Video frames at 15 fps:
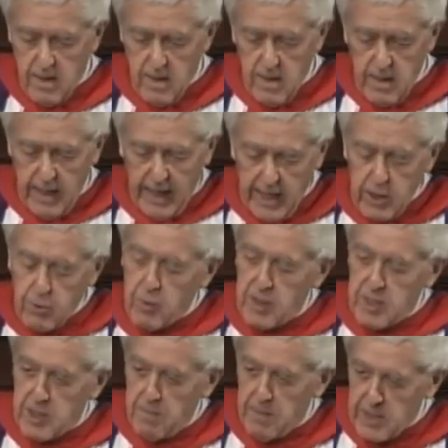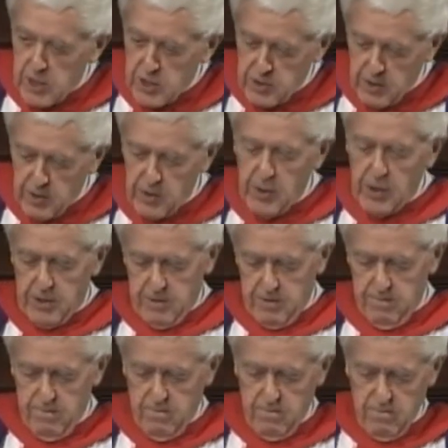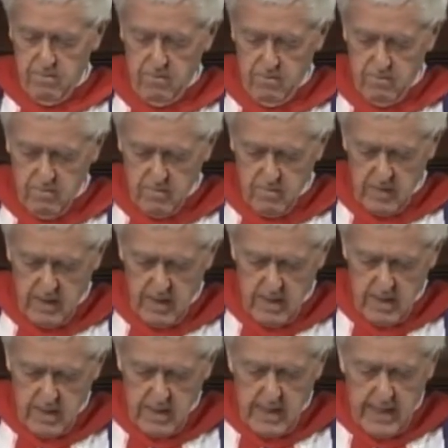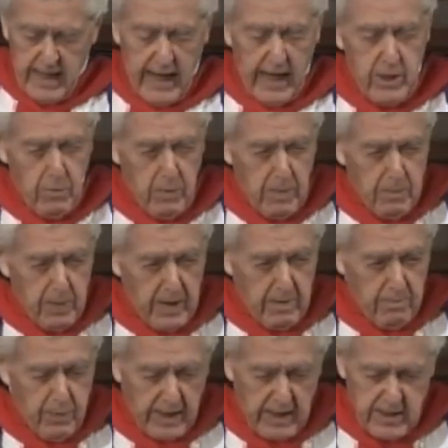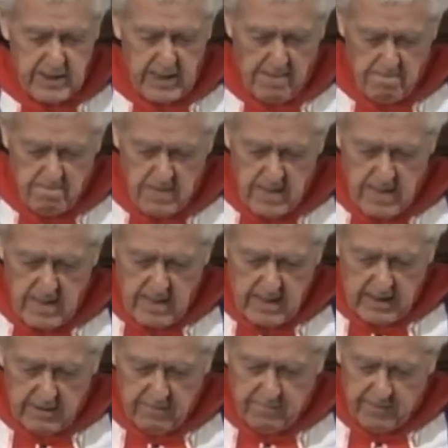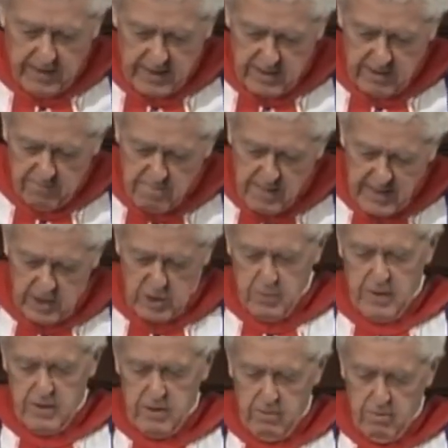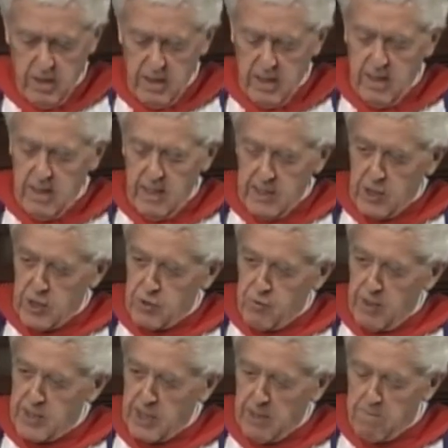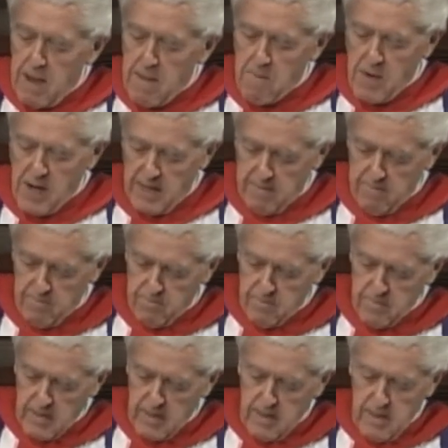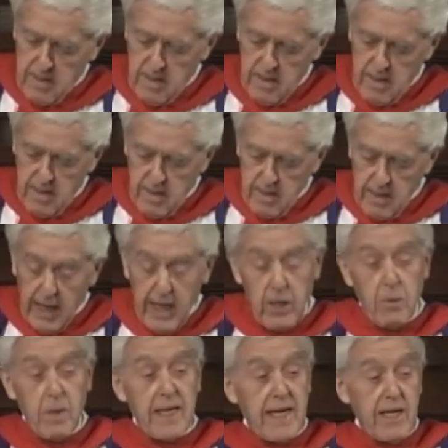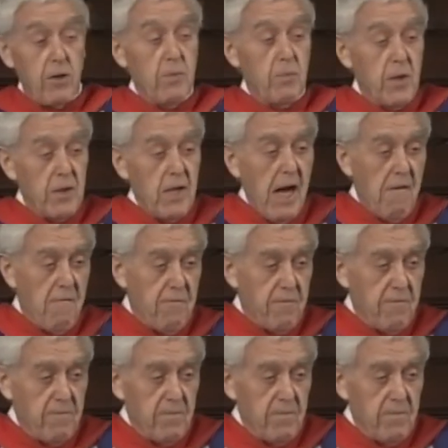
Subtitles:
How do we diminish the hurt? How do we bring some effective management to a distressing memory? How do we get on with life